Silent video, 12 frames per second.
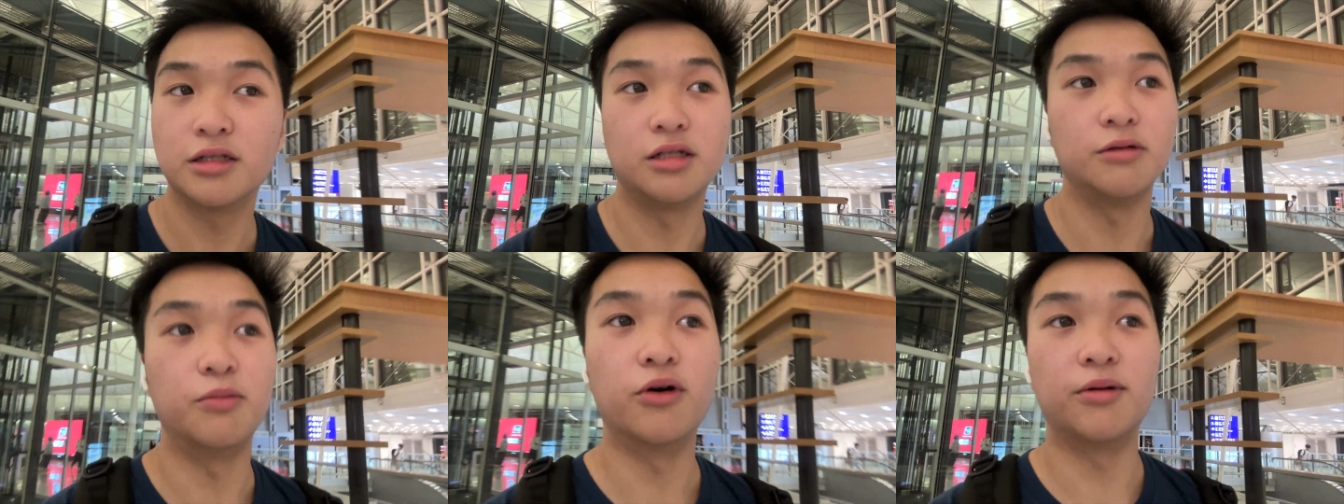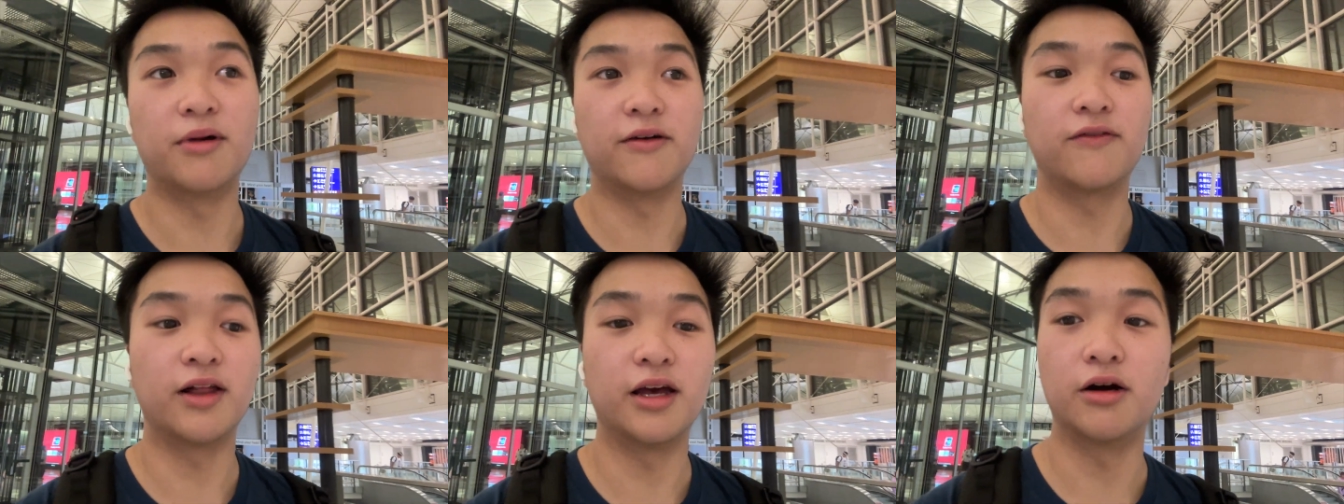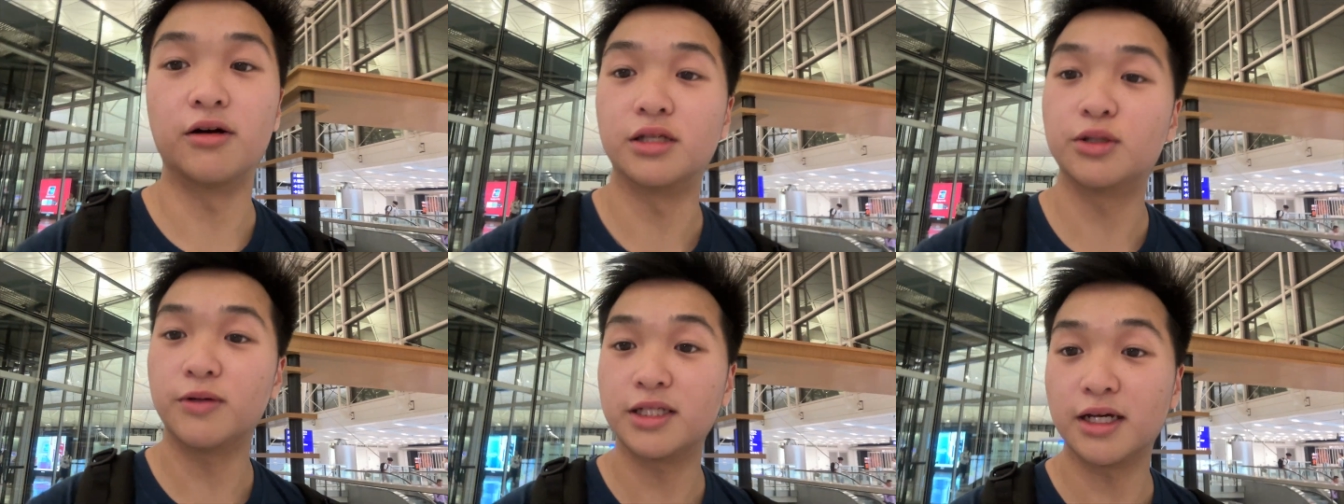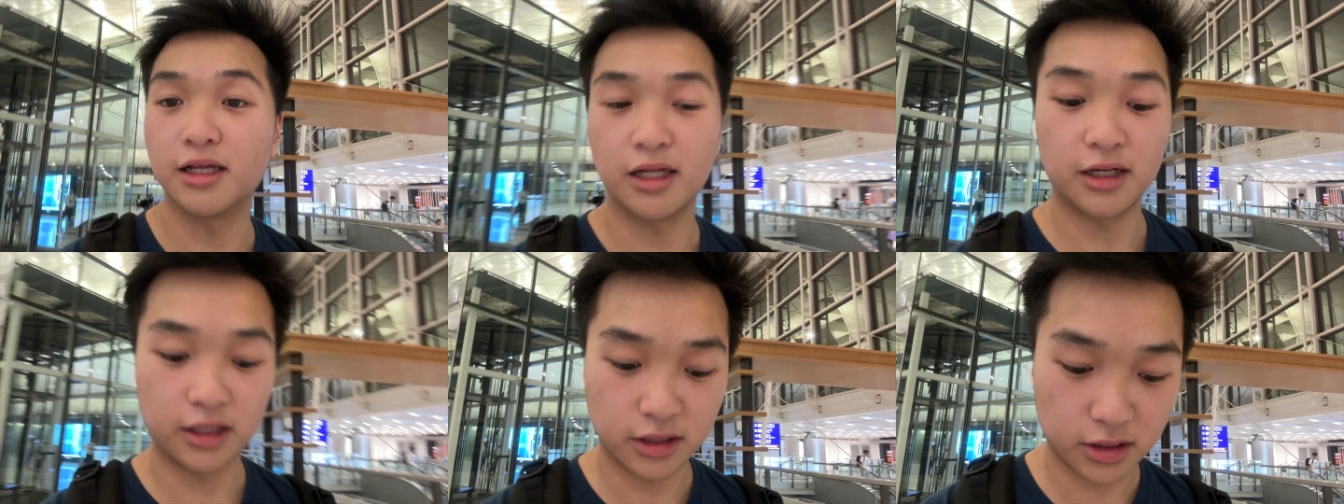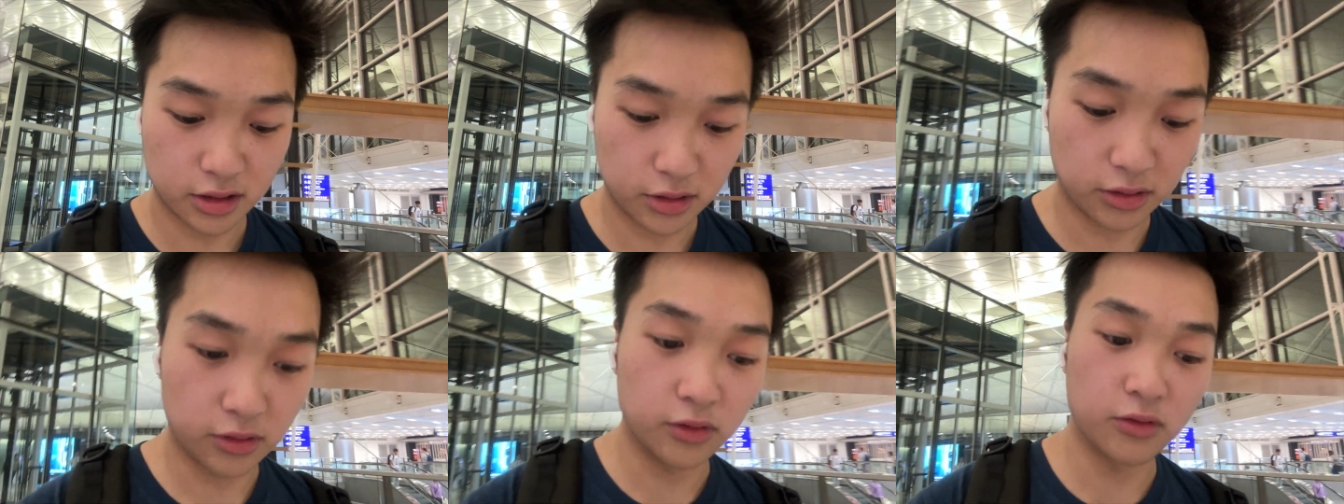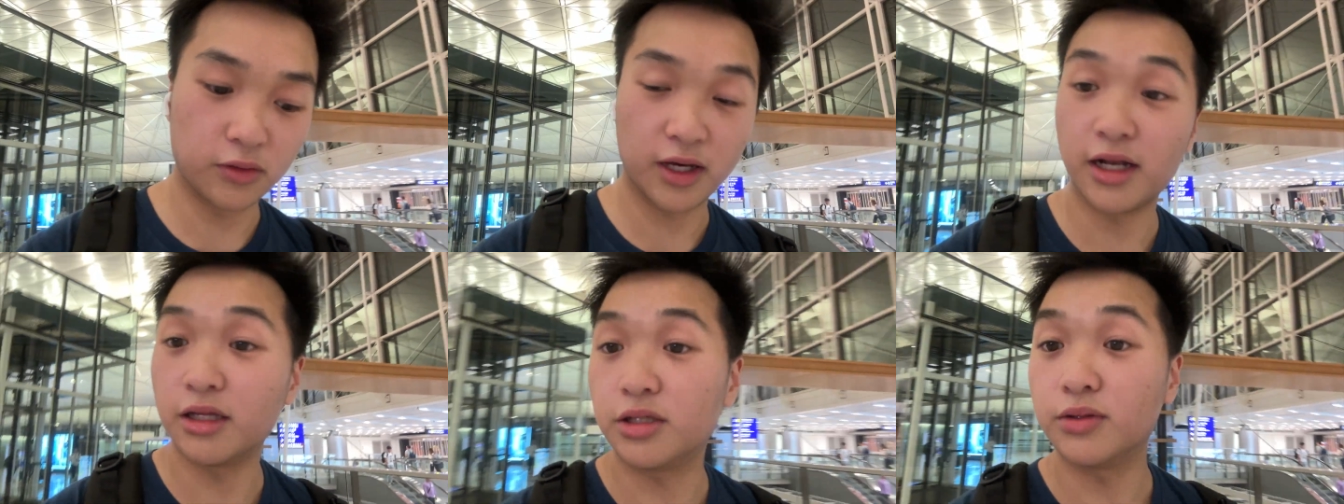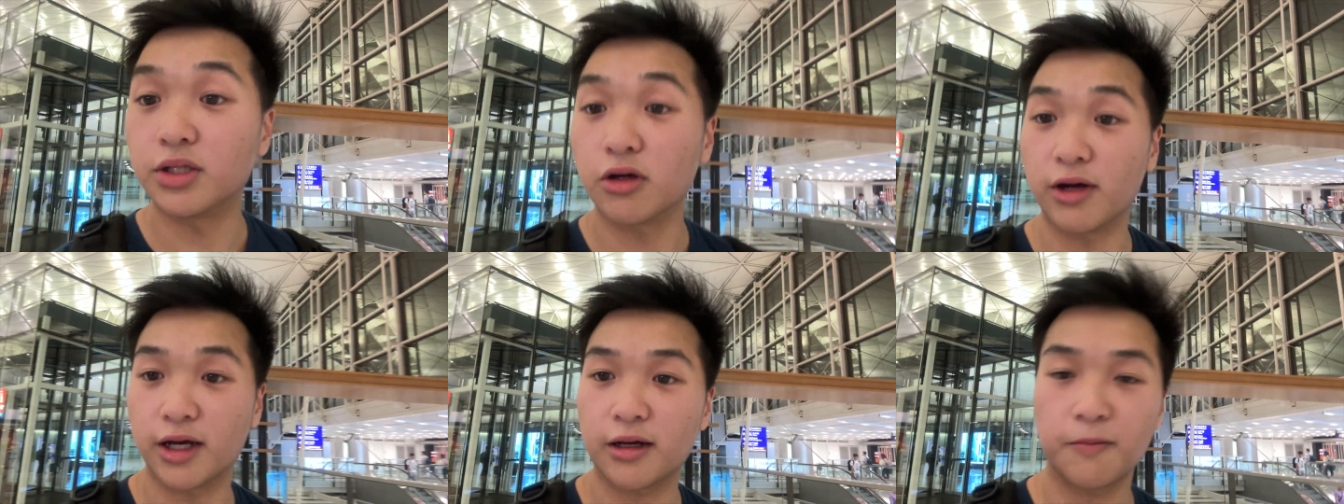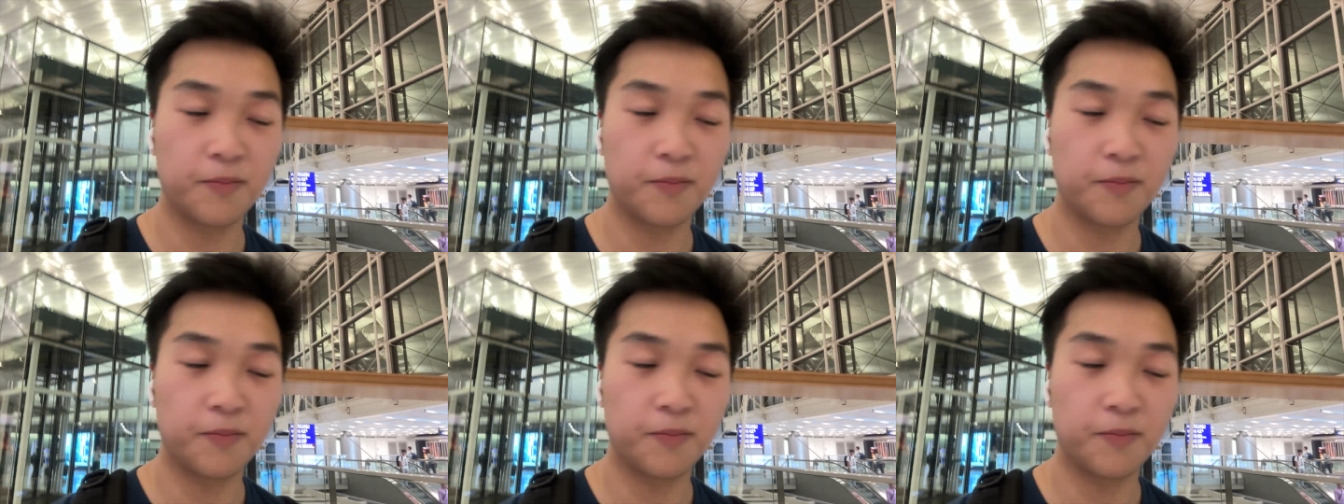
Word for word: to board my flight on Swiss Airlines to headed to Zurich.